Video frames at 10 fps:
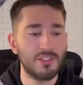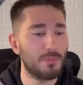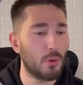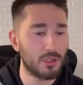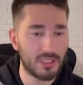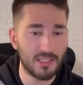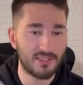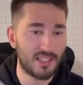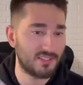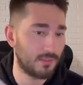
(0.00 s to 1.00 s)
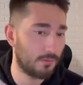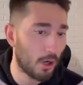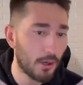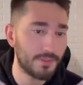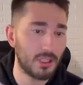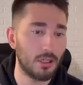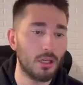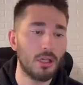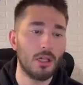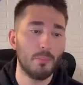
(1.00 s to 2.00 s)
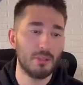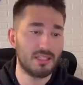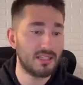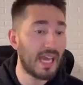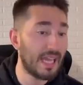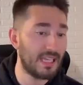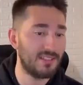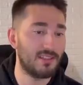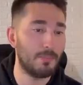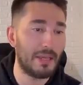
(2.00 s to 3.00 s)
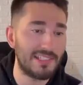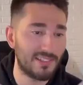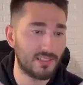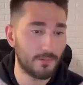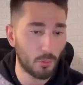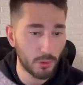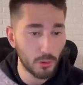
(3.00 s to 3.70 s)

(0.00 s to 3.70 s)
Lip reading: more things that's involved here, but that is the basis of it. When you